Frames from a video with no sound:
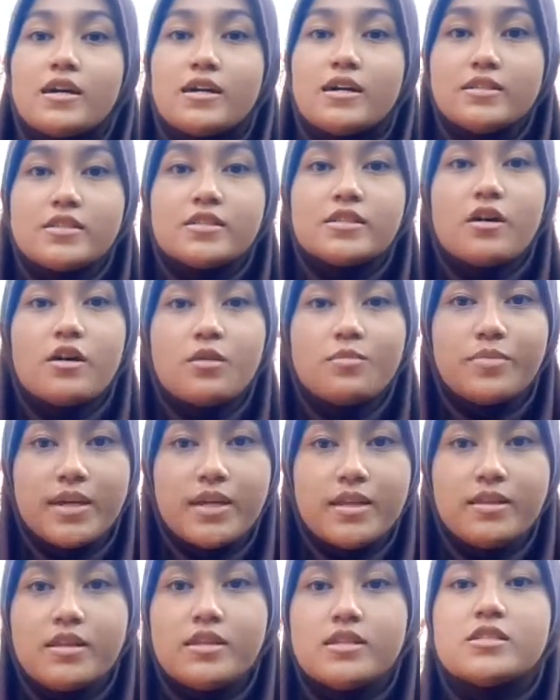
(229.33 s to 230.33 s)
Earth's
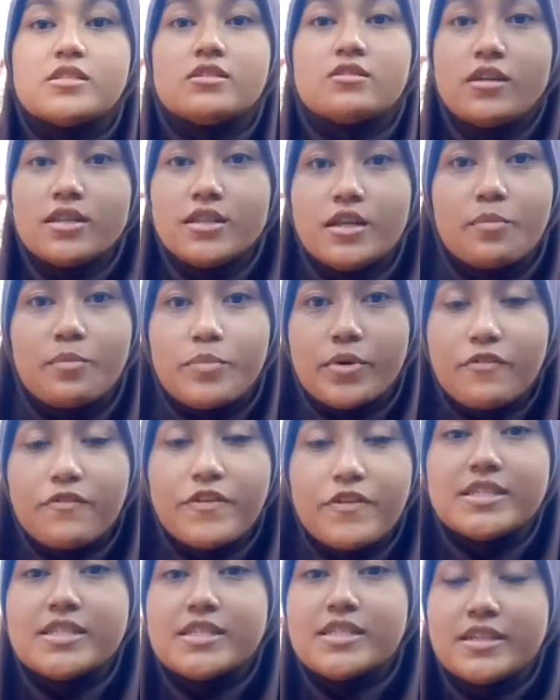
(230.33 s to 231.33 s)
orbit is not a
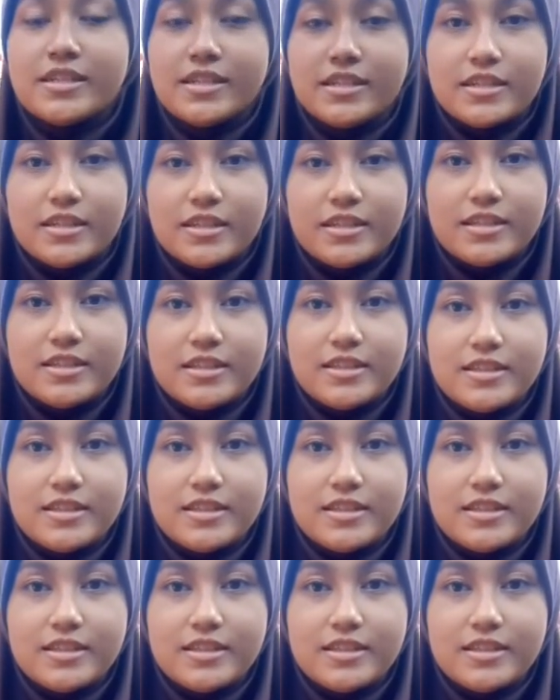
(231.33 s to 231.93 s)
perfect circle.